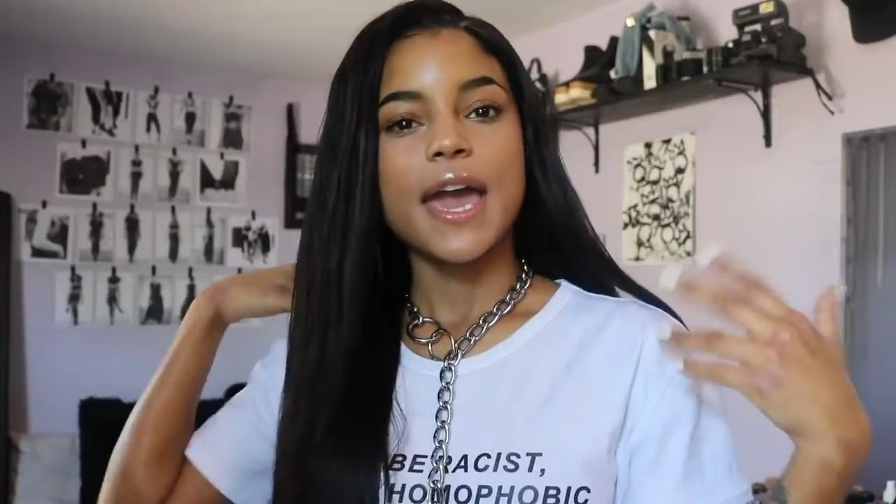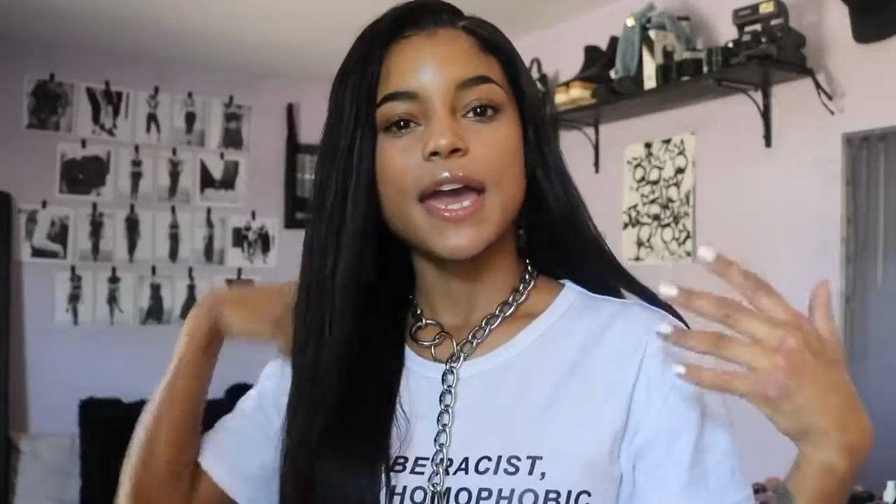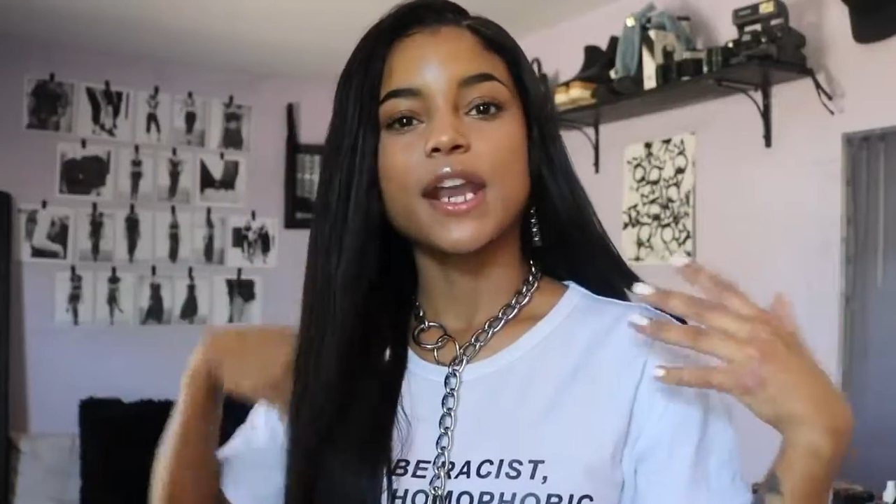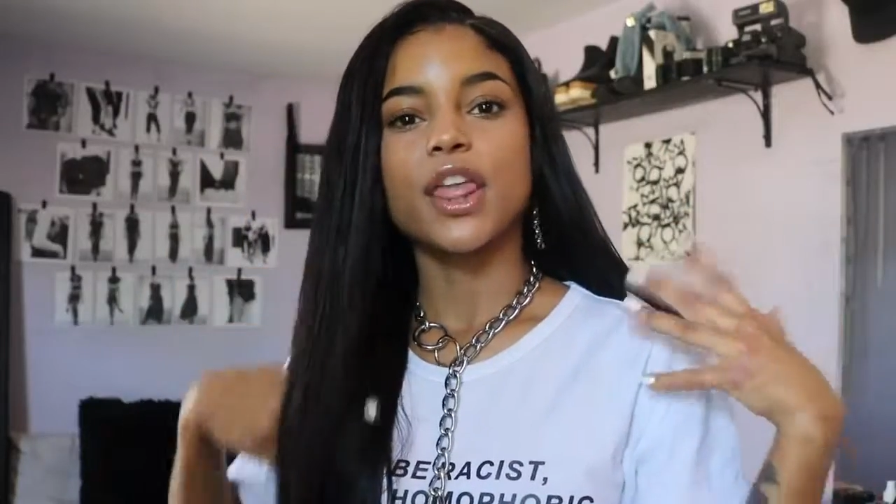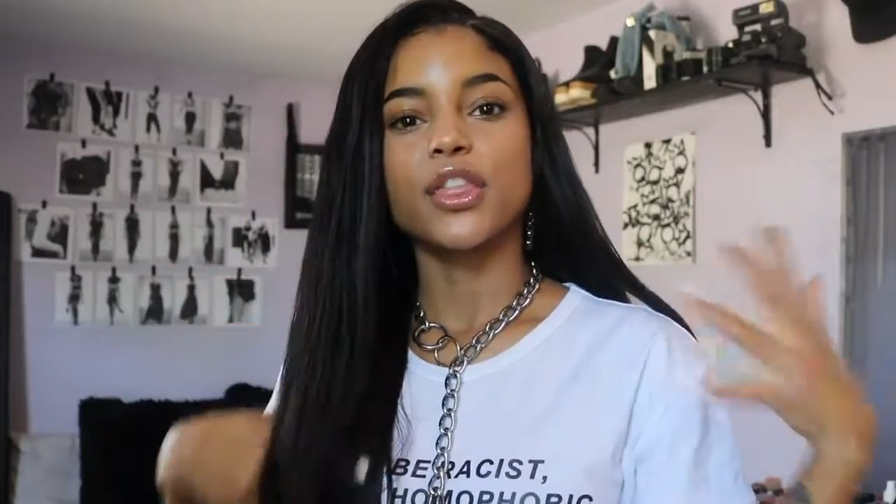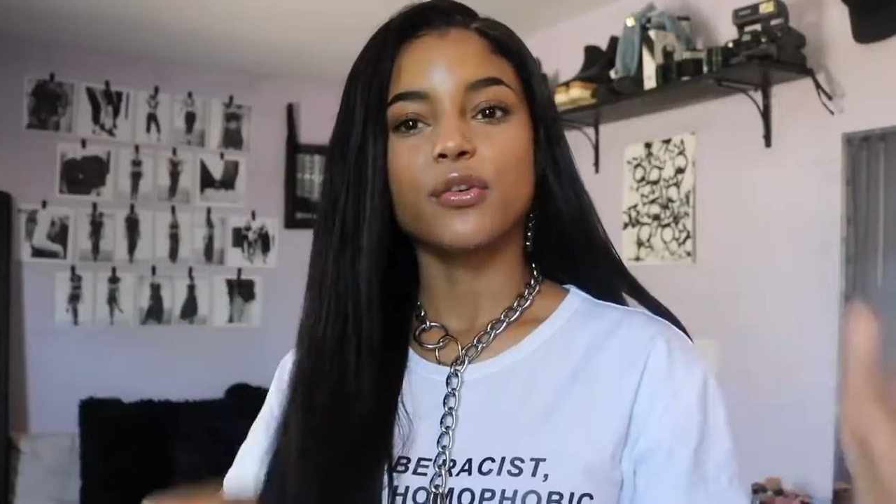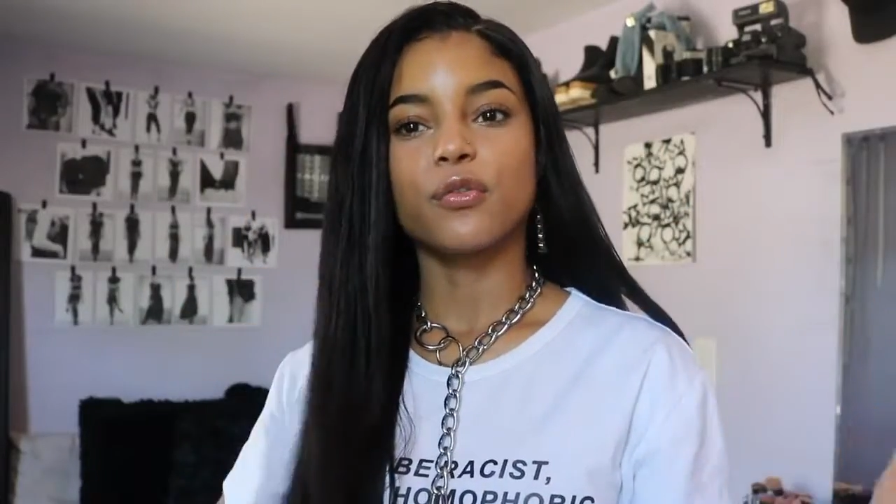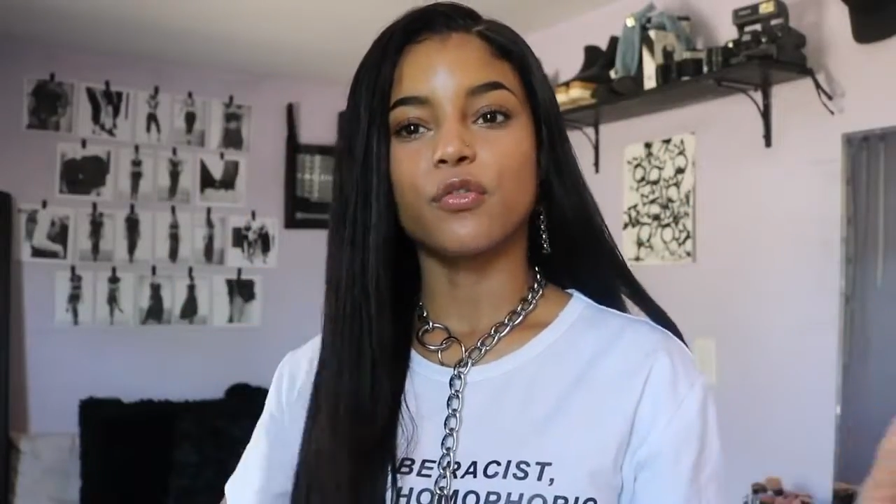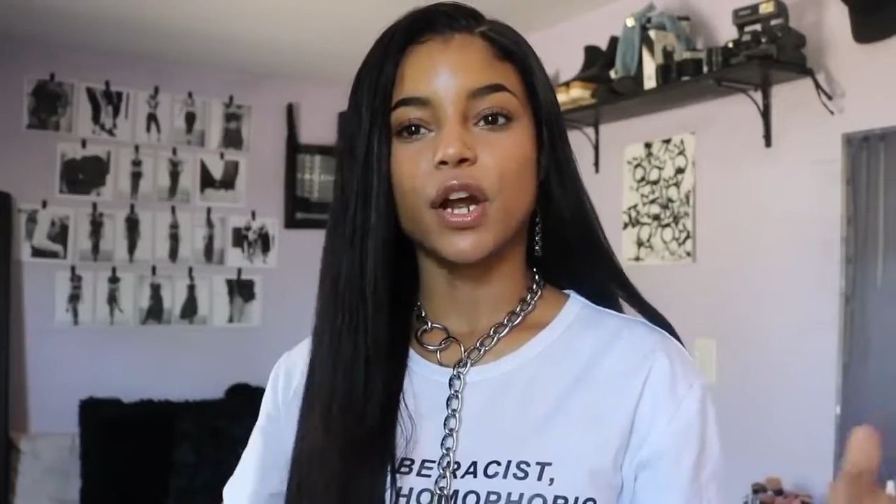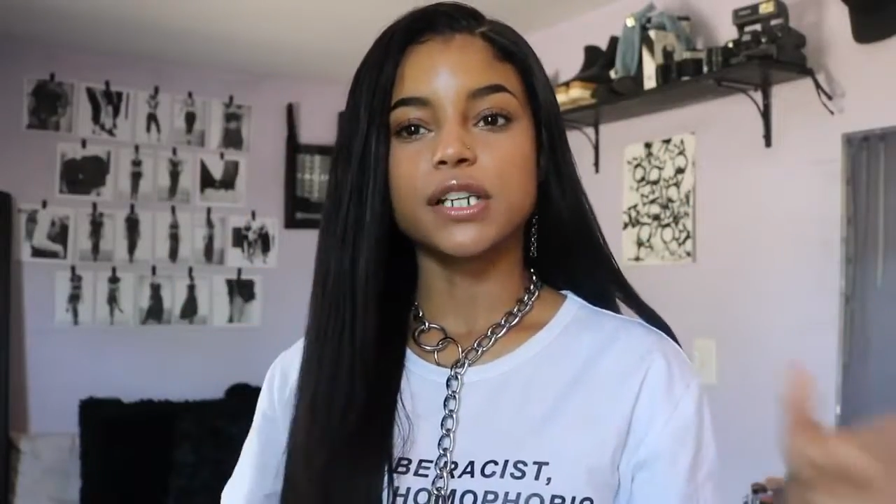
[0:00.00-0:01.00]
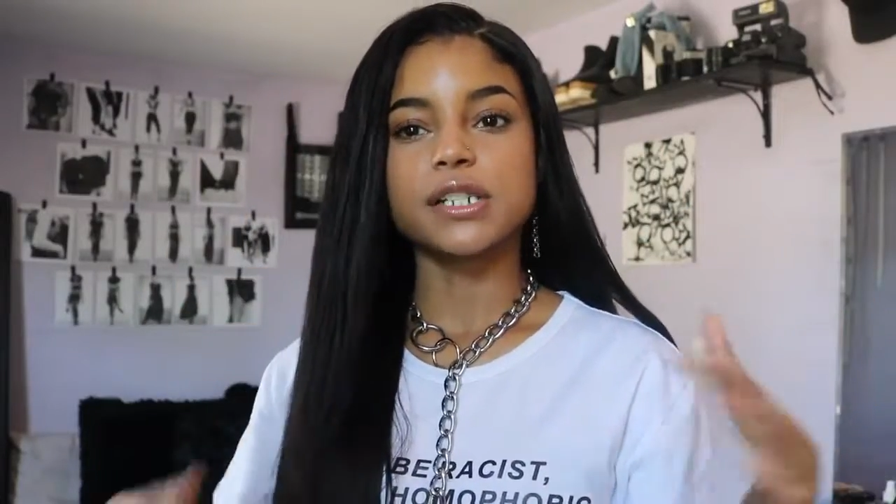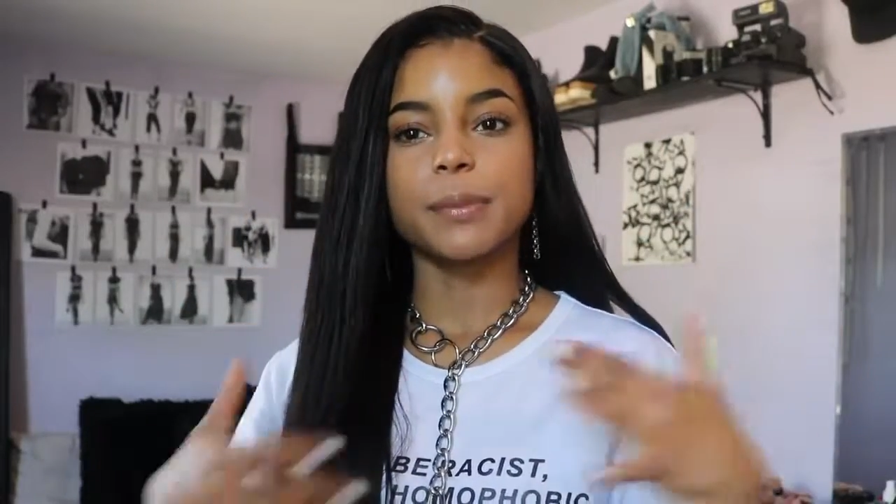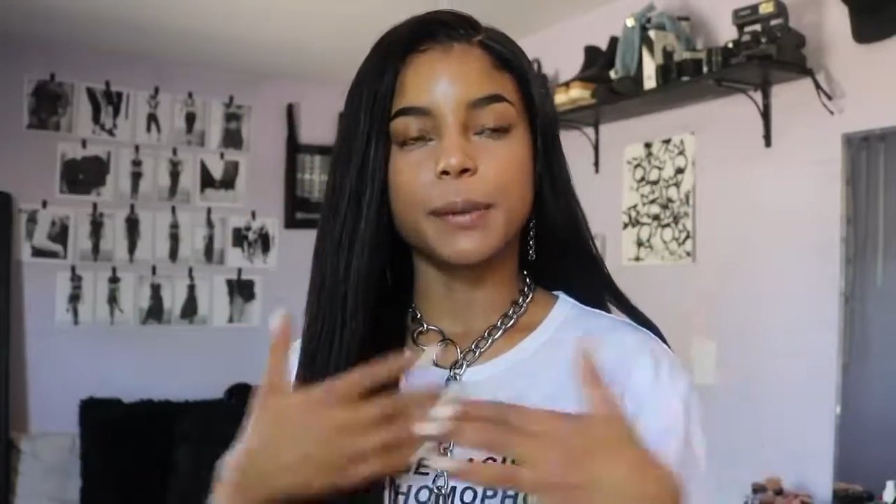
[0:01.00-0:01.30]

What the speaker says: in the front,